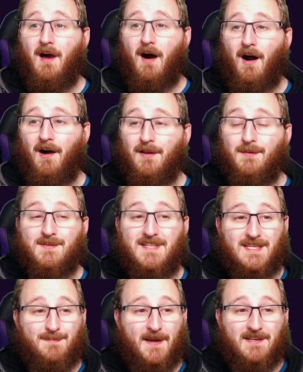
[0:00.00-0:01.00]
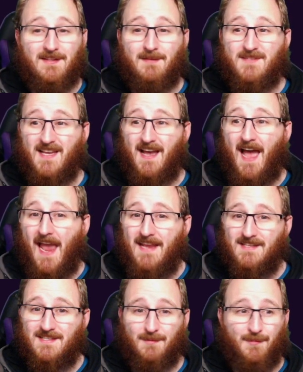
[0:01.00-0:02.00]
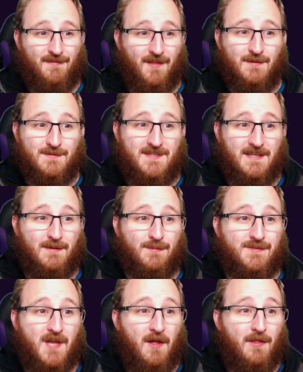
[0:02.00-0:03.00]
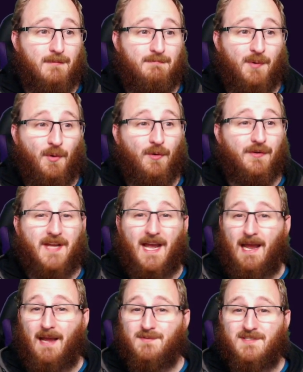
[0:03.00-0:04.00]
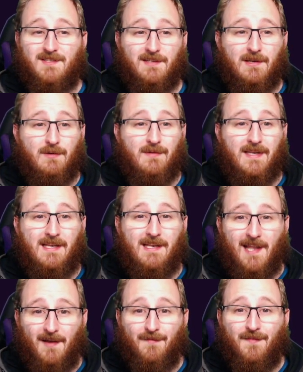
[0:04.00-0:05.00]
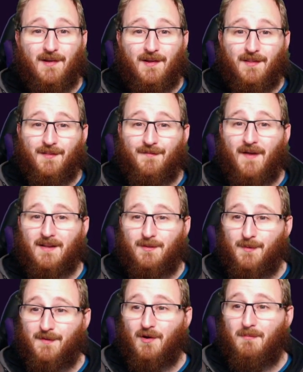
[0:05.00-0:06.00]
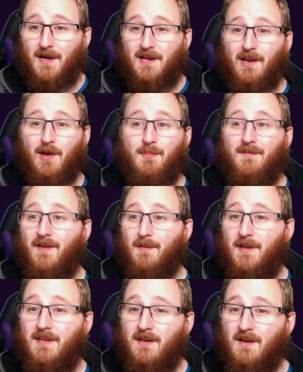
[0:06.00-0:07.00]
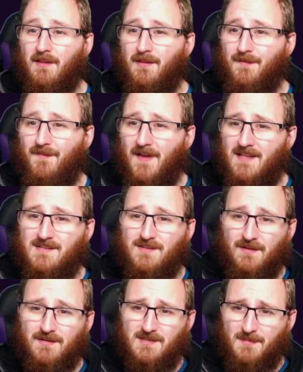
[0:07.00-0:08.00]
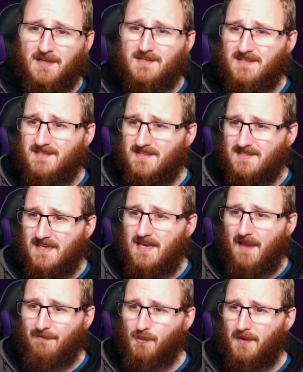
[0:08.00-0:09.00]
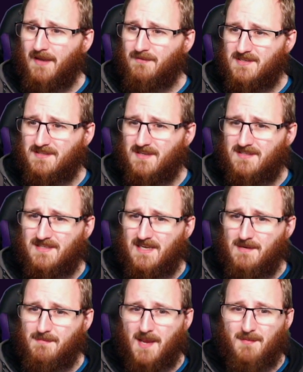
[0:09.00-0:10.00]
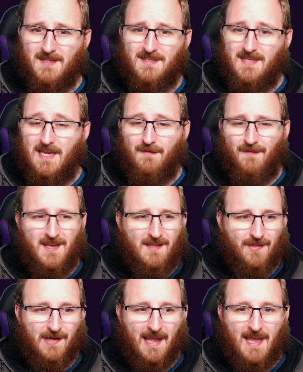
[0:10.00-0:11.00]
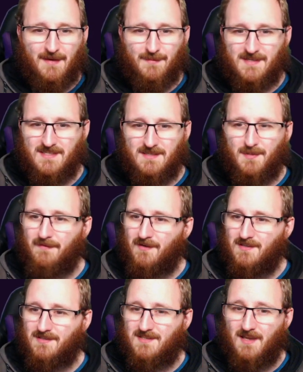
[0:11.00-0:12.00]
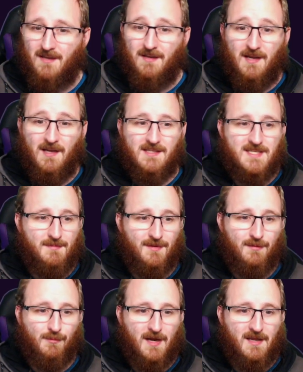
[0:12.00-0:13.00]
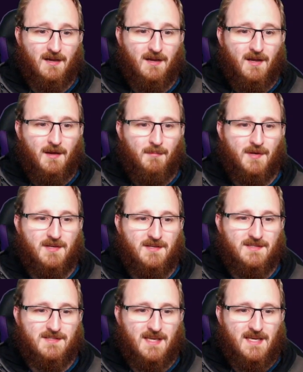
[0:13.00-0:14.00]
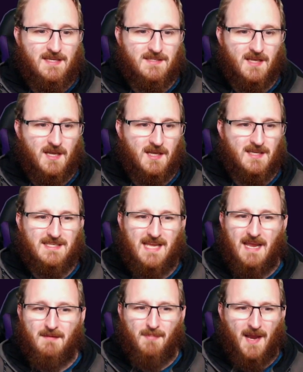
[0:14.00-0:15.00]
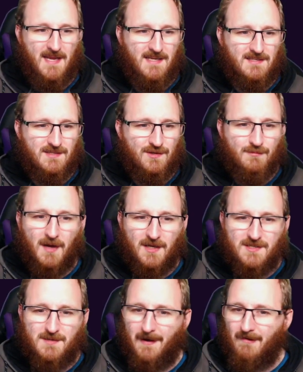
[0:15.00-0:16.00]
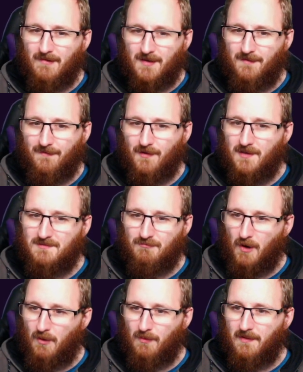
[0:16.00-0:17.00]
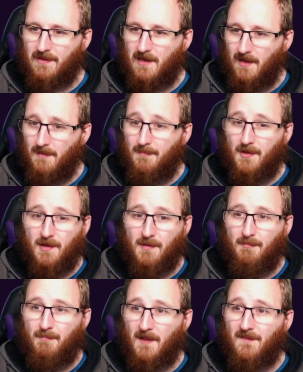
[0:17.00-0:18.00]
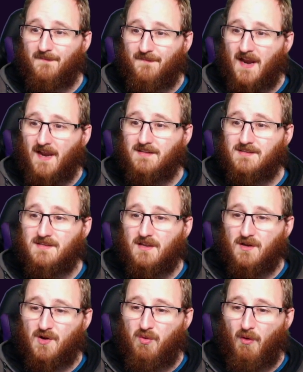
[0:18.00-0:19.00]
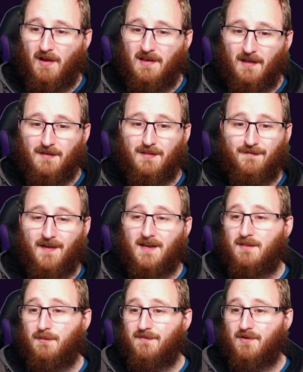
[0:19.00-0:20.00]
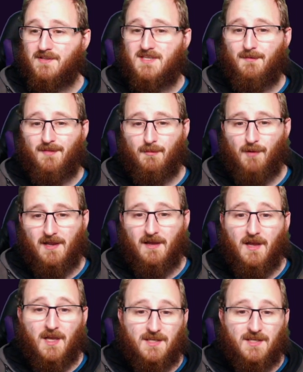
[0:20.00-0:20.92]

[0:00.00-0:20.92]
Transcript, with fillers: I was expecting them to hate some of those deals. The board absolutely love the fact that we've got Michael Obafemi. The fans not so much. It's a C. Everyone else is a C, maybe a D for Ethan Laird, which is a bit of a concern. Timothy Weah, because he's uh, he's getting paid too much apparently for his role at the club. But the fans quite like the fact that we've got Timothy Weah.